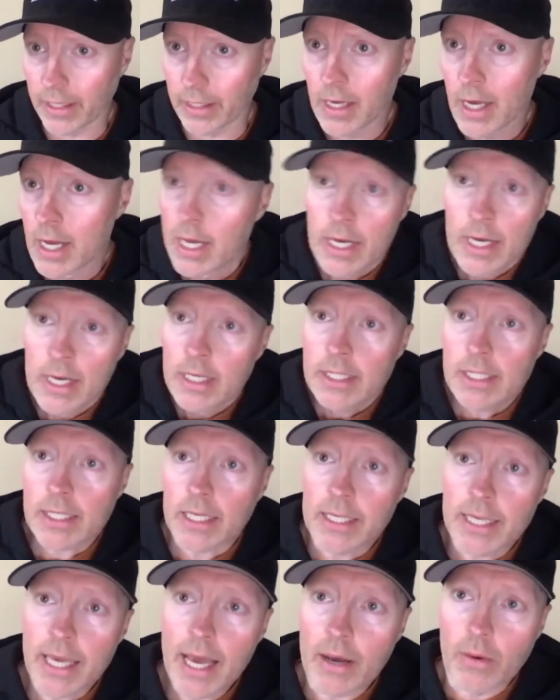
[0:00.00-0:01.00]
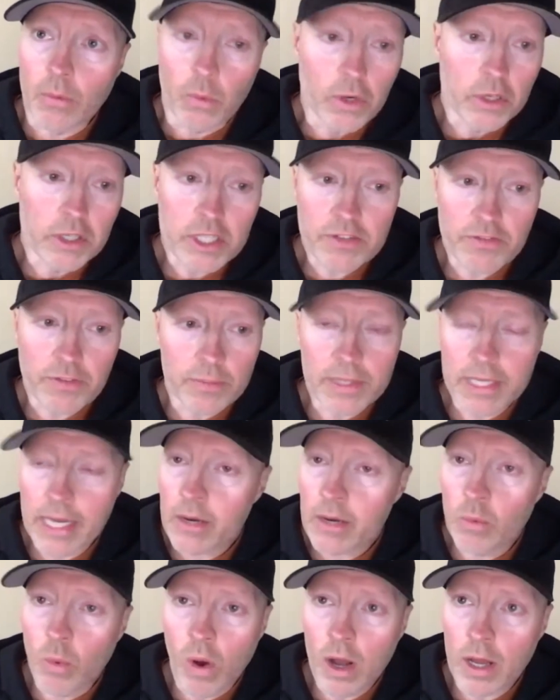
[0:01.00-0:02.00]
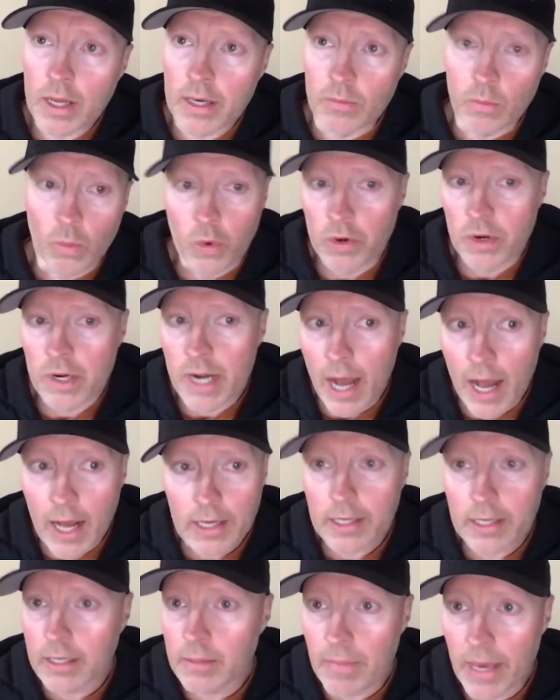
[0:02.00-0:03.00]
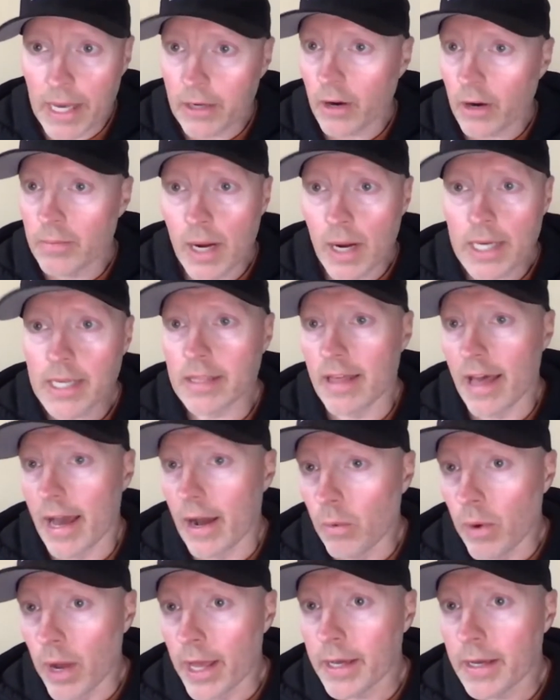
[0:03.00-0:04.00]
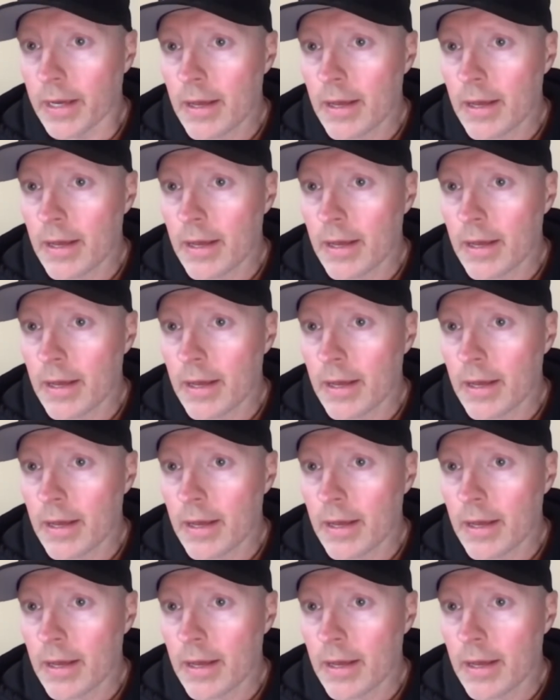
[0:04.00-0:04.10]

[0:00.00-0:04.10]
Yeah. It's like, yeah, we're just, from day one, we're not going to make our money that way.